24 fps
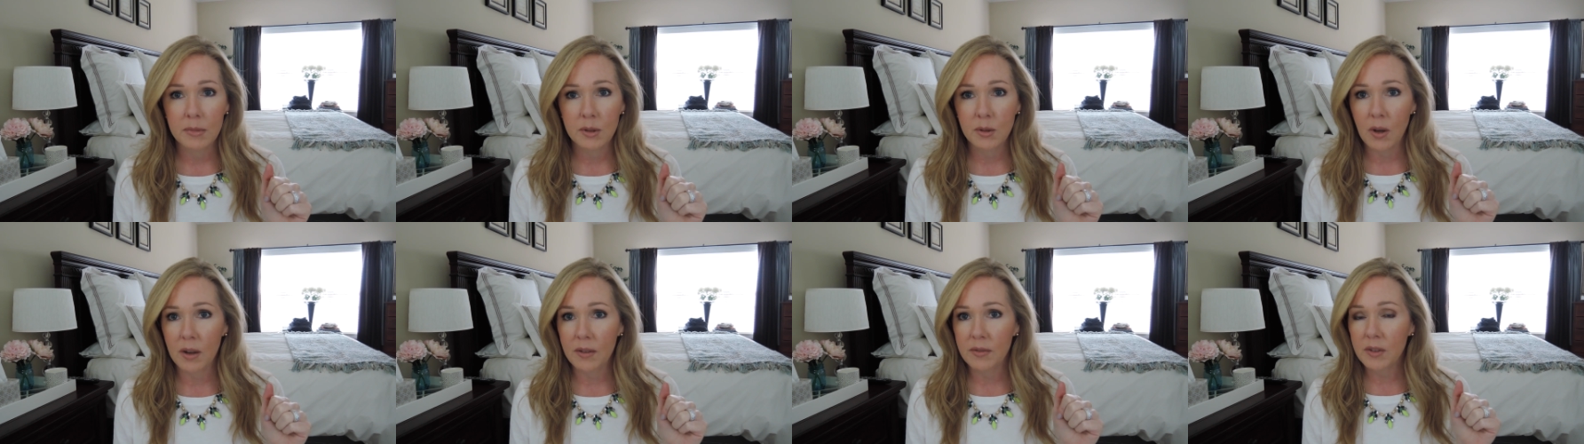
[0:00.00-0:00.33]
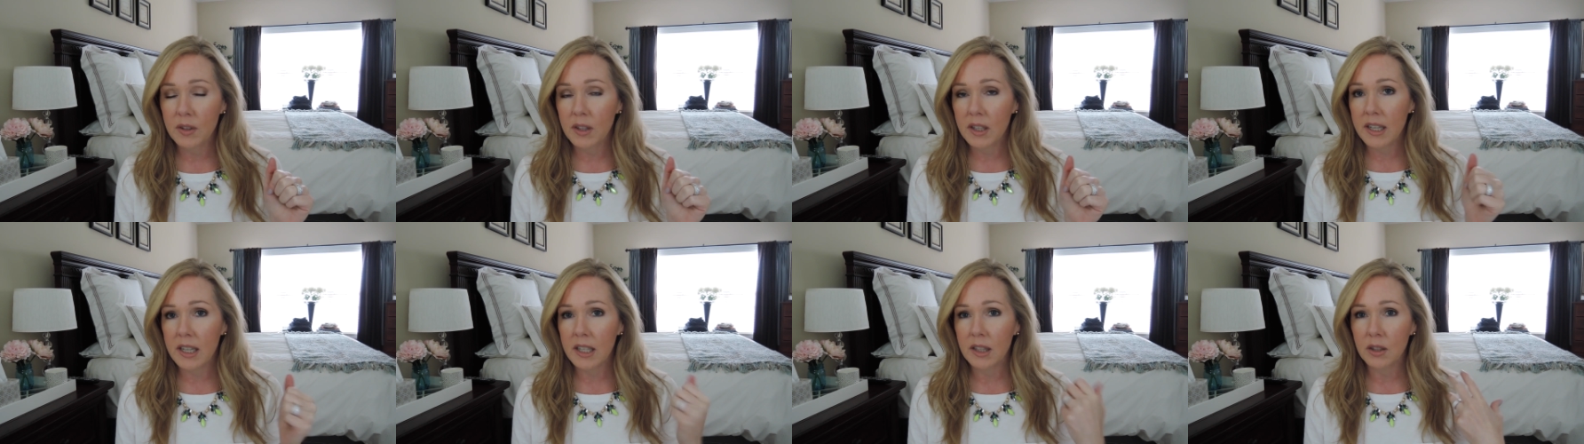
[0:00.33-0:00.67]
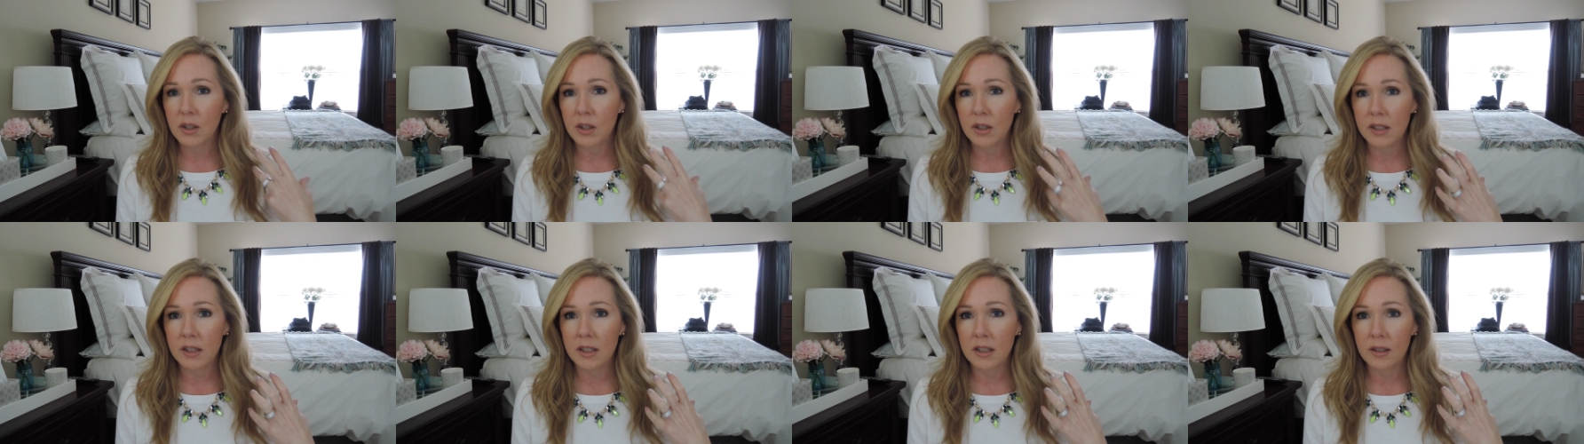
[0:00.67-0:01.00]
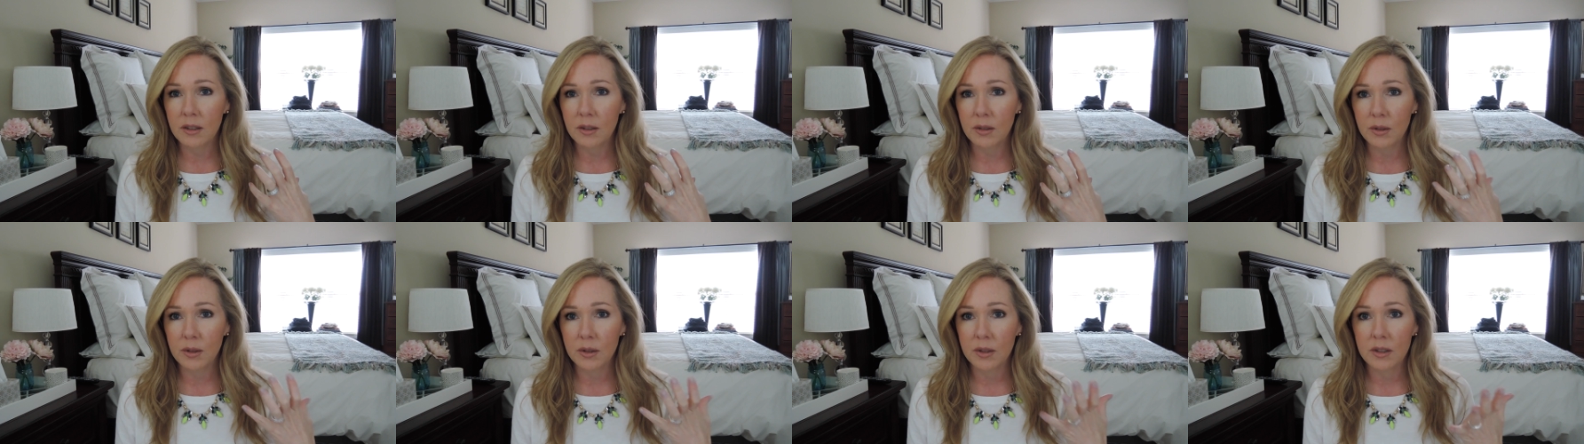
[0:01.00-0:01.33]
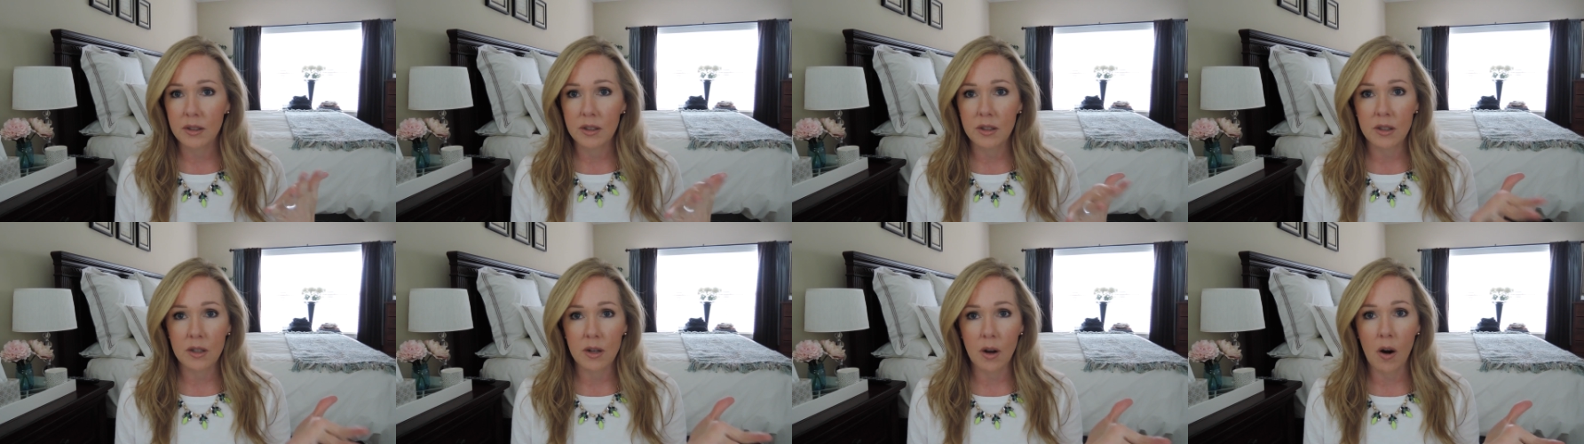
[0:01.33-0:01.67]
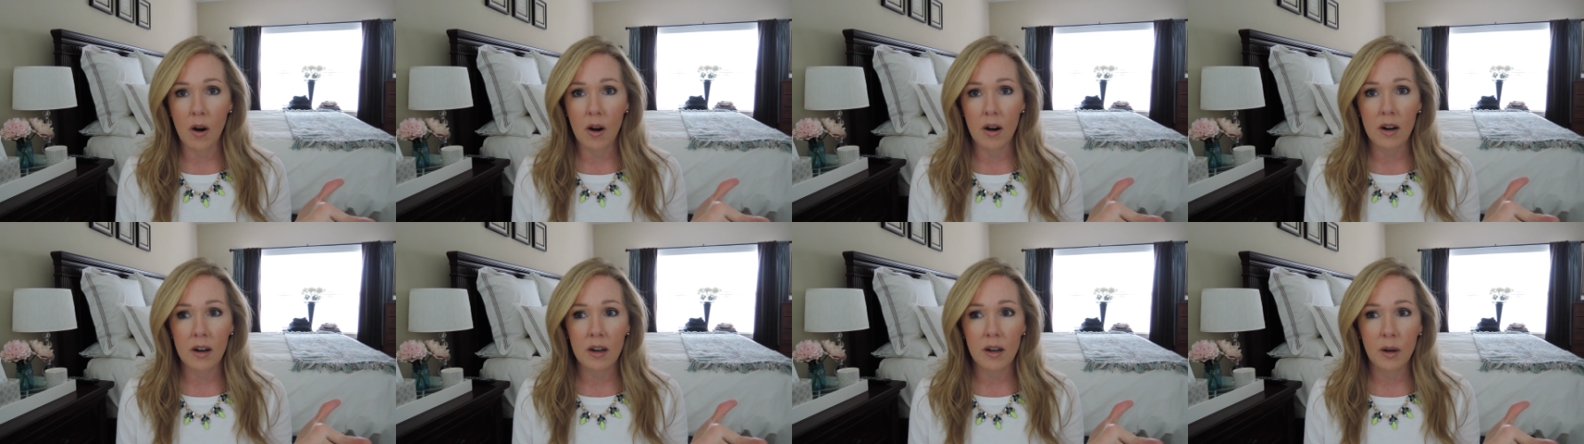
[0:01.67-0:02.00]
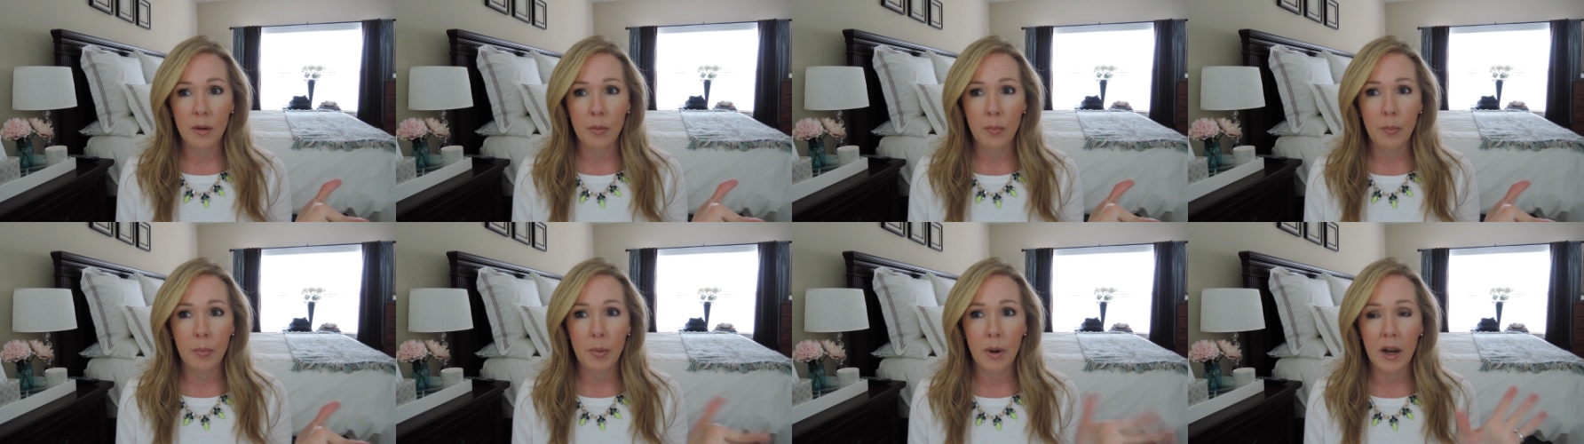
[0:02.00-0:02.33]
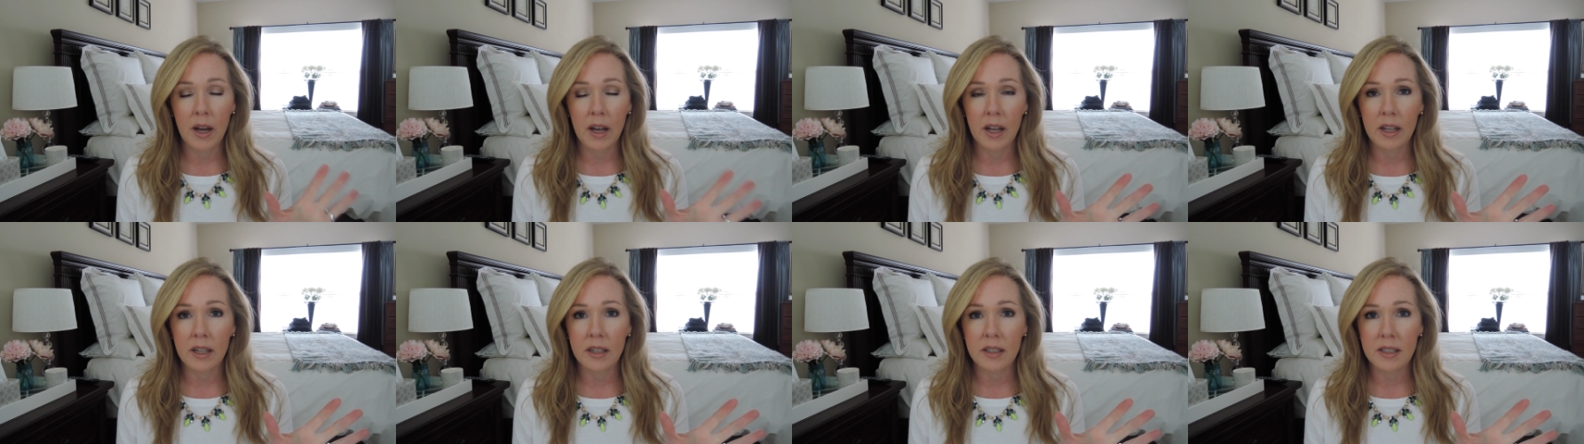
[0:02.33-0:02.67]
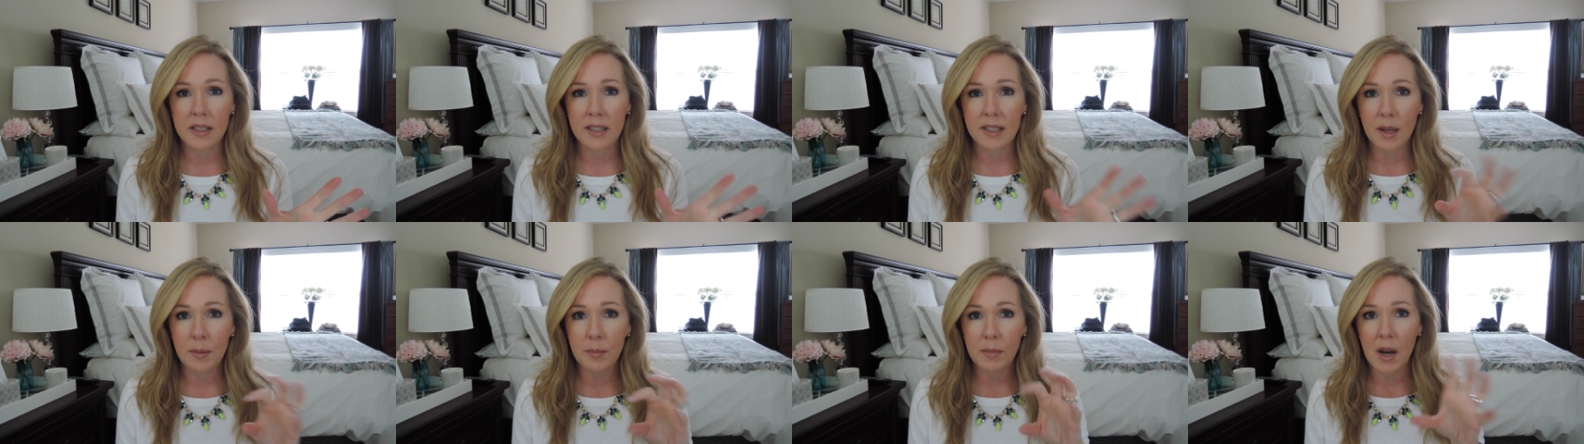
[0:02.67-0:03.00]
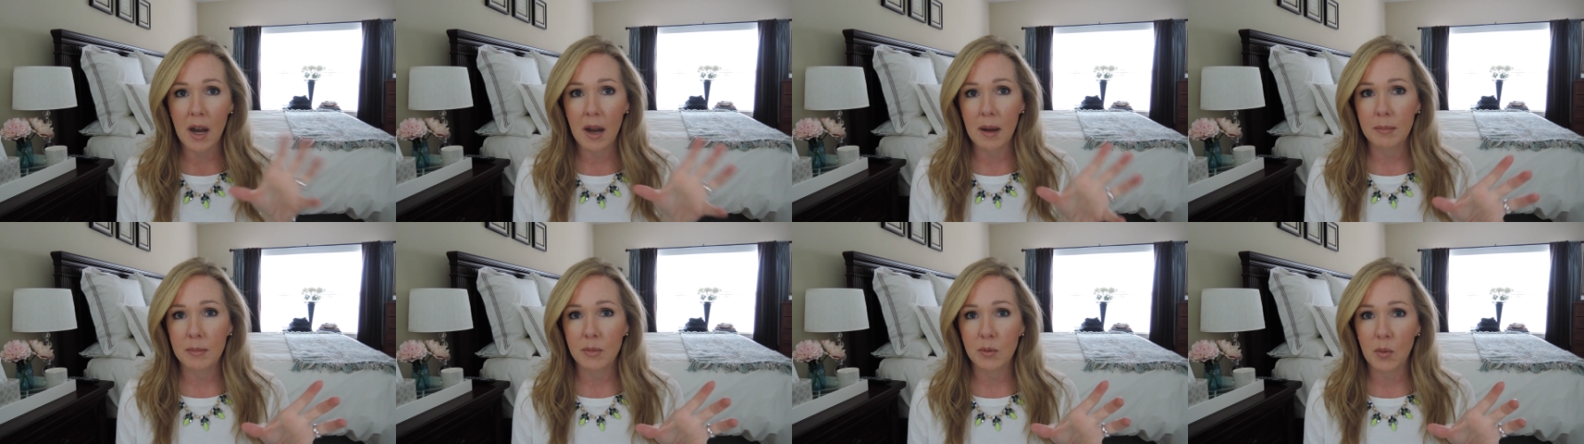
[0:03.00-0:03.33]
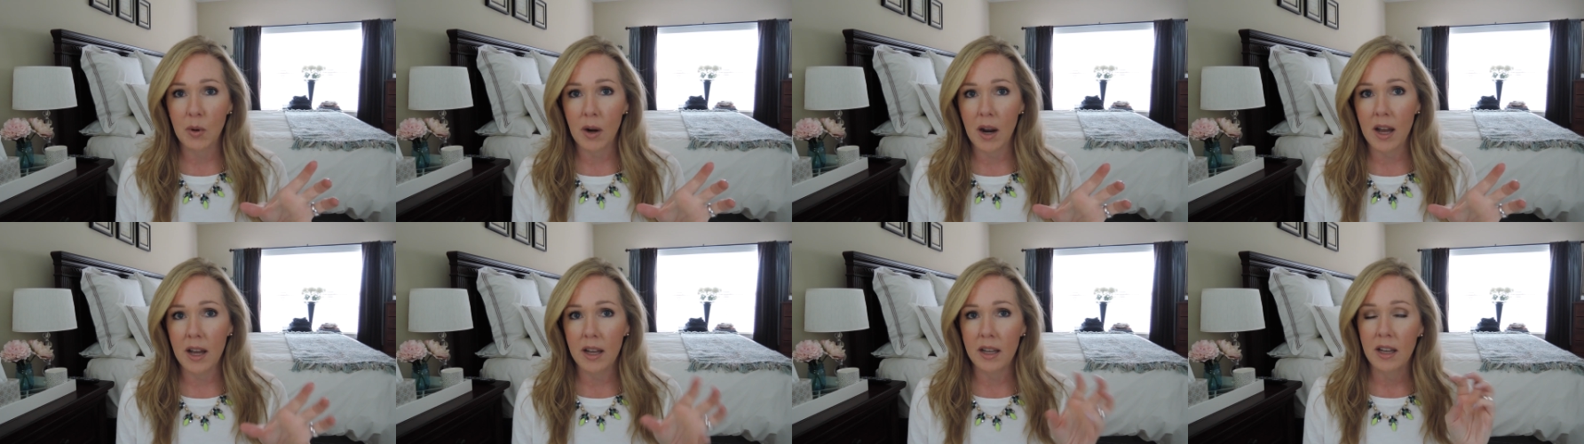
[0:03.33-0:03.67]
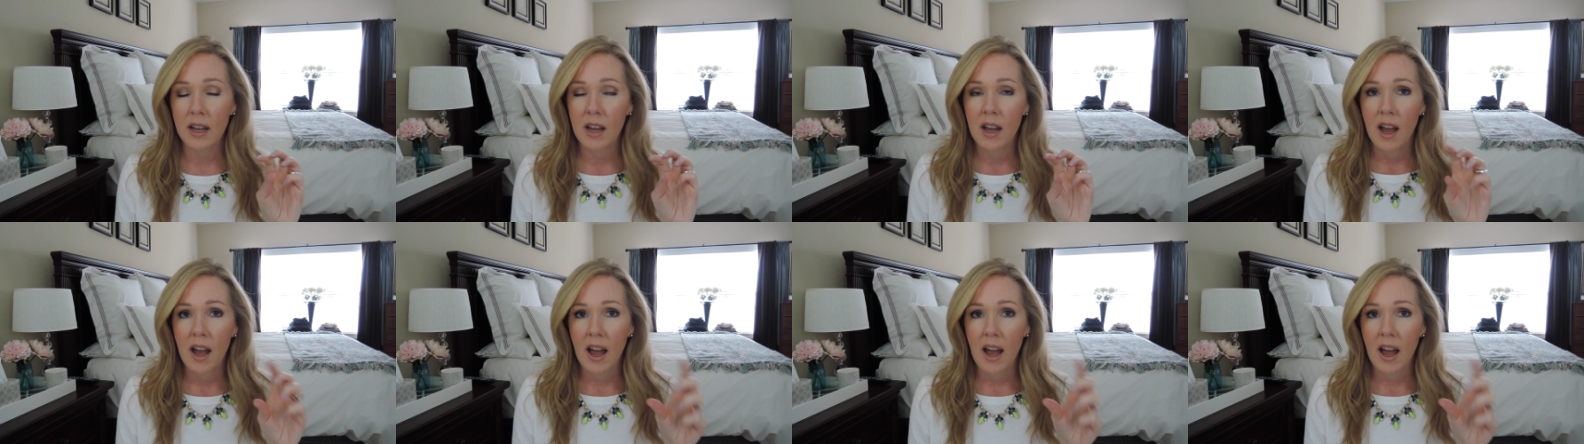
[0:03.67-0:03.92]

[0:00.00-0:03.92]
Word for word: so I feel like it looks a little dark, but sometimes when I